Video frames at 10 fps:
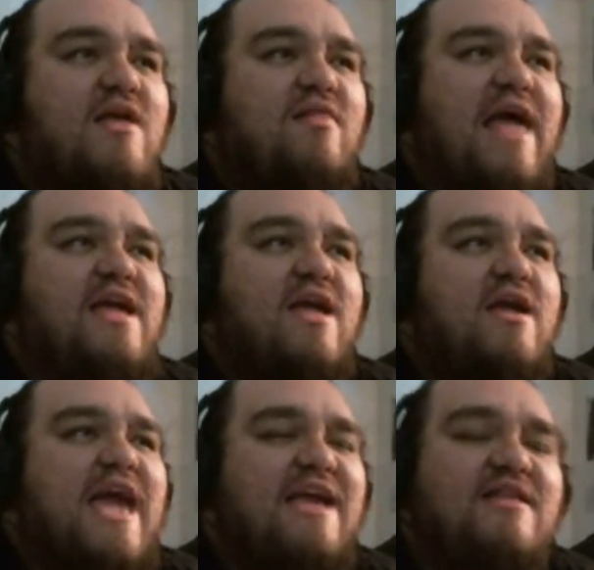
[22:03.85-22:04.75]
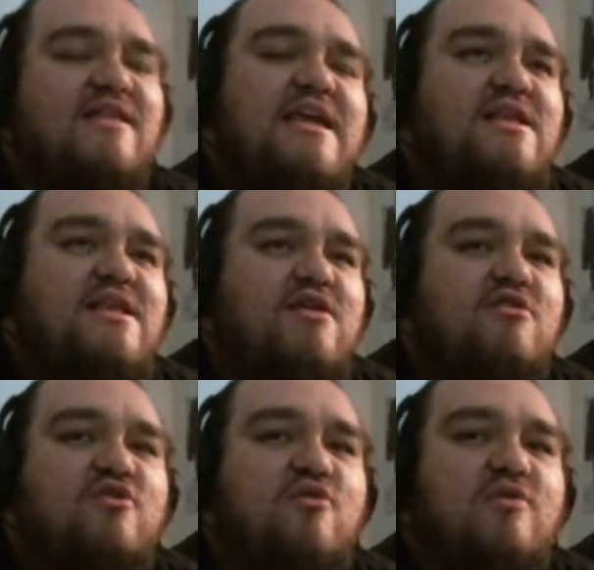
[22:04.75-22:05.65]
like 18
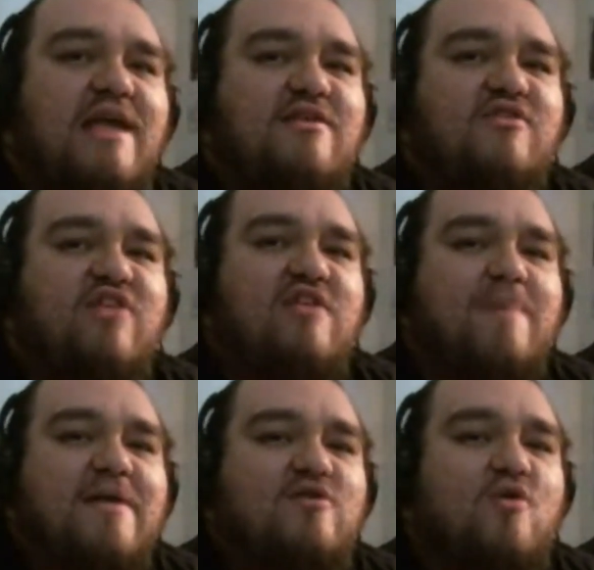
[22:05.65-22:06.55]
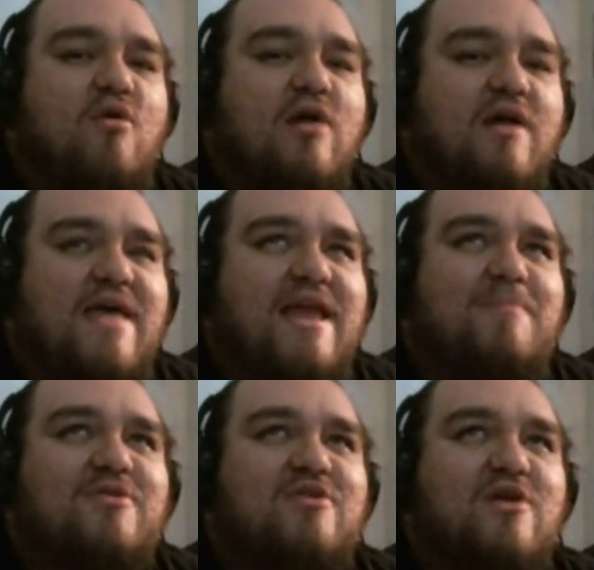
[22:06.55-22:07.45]
years too late to change my score on that
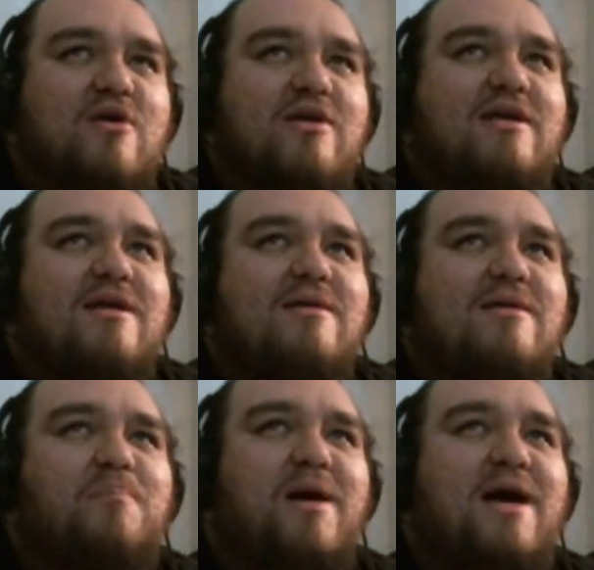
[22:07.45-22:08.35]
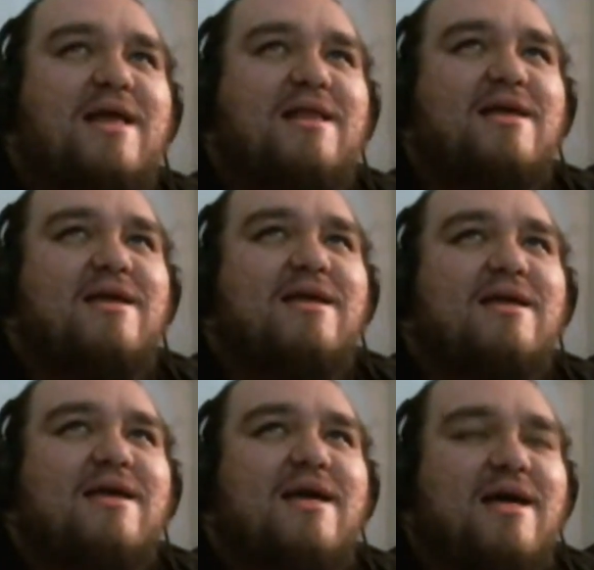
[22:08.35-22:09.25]
episode, but,
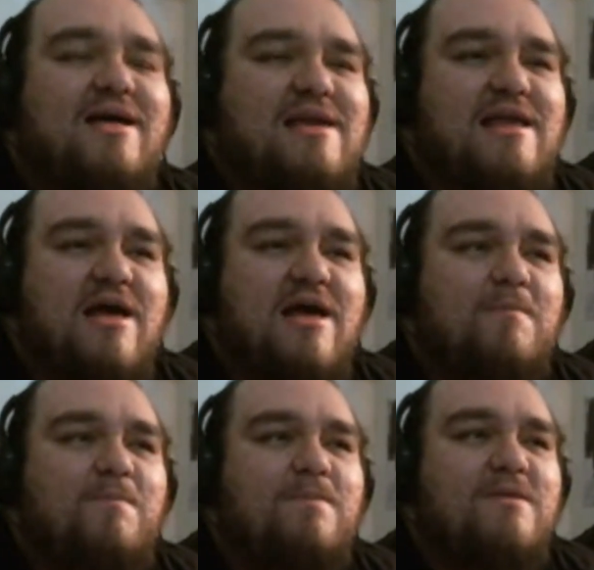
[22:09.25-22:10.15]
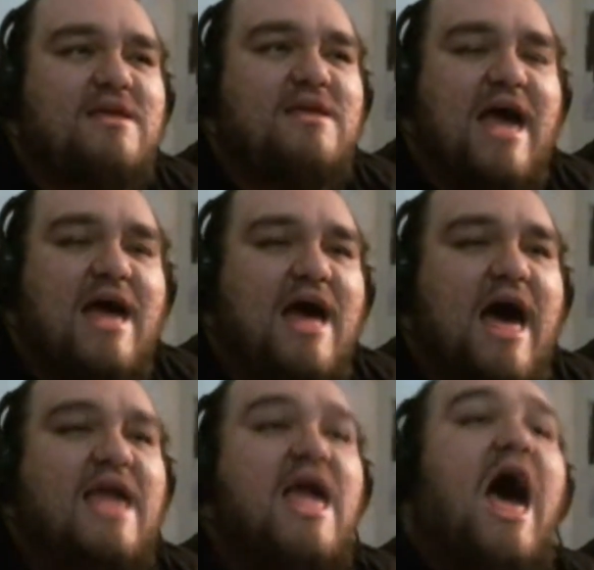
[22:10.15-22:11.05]
you know, yeah,
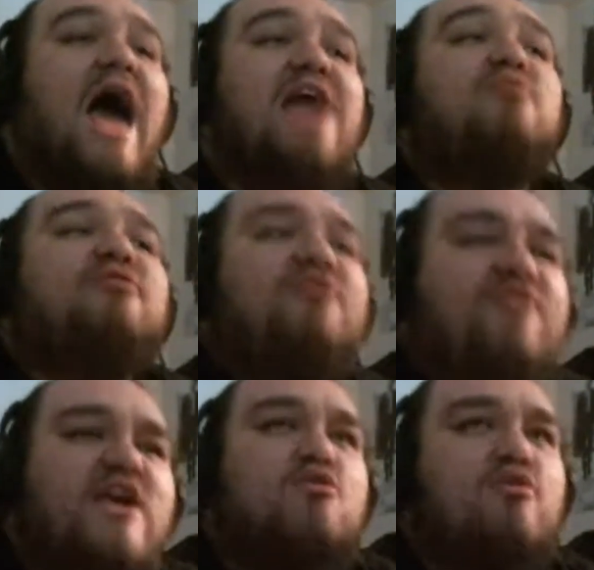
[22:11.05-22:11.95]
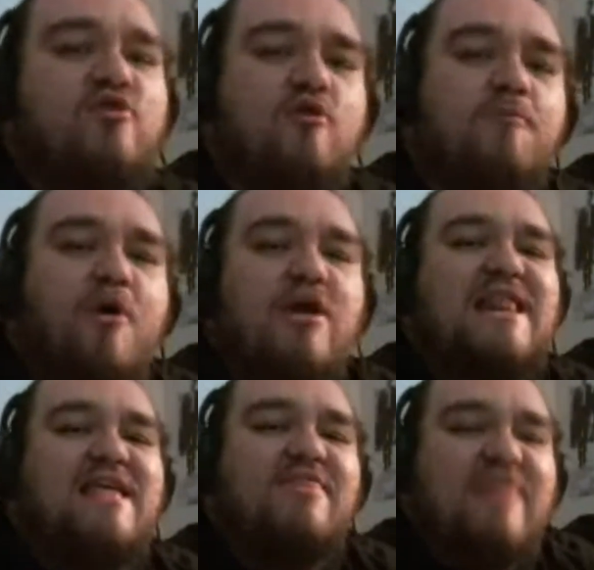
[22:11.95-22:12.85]
I refuse to put
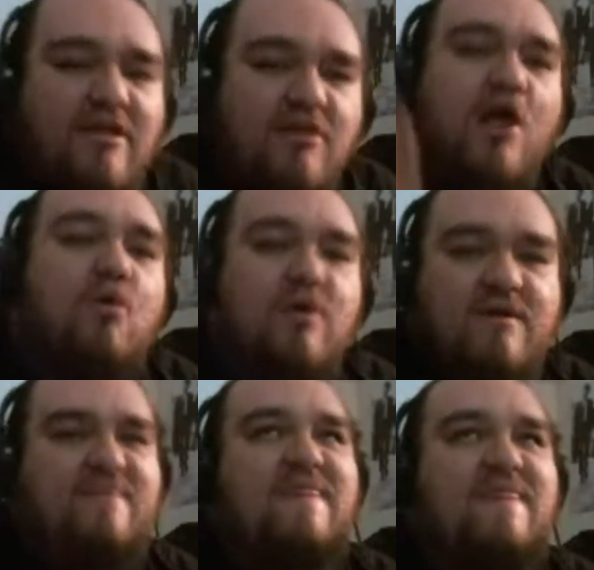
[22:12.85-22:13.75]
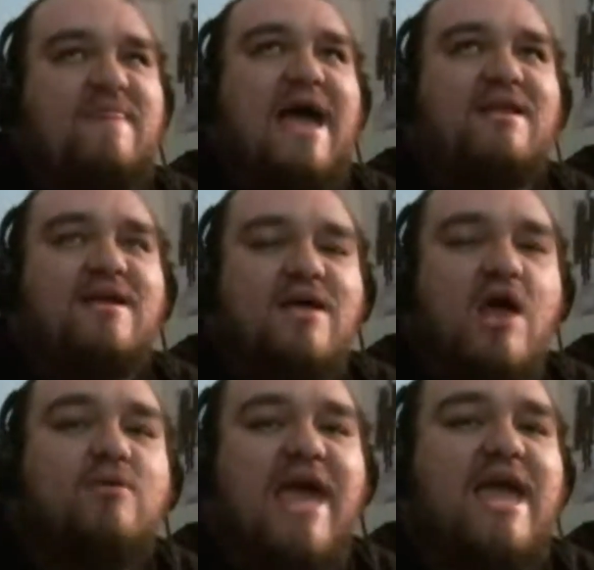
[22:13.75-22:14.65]
anything lower than that.
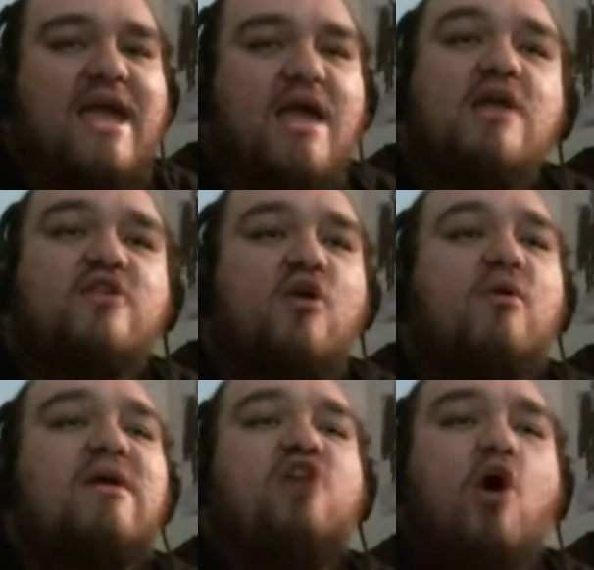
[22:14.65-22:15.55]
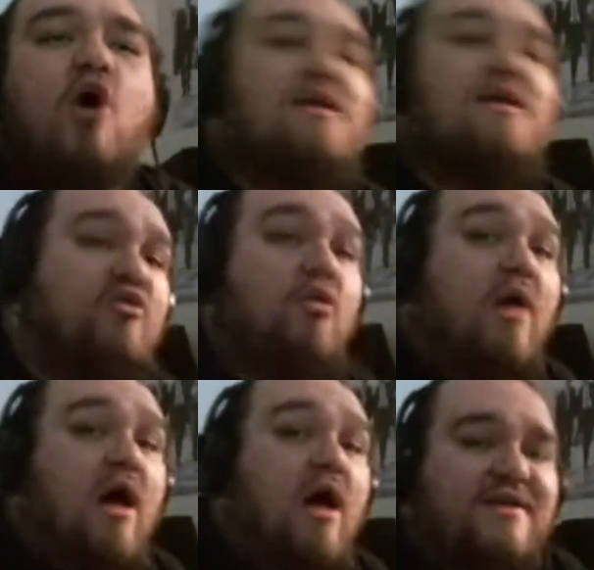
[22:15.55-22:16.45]
Okay, so if going through
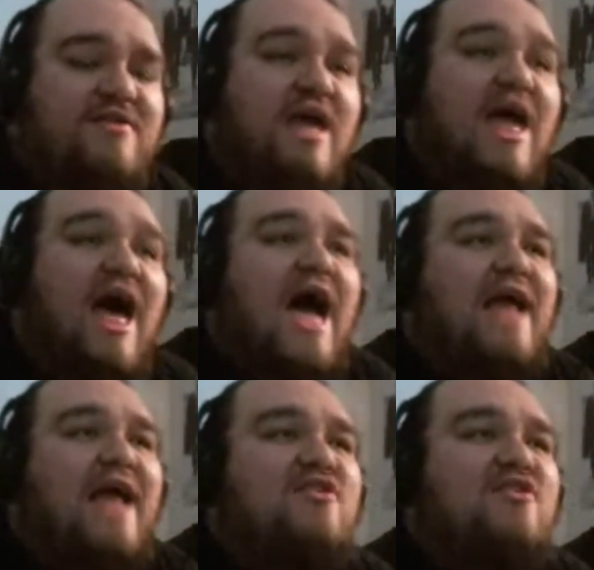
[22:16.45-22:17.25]
all this, I'm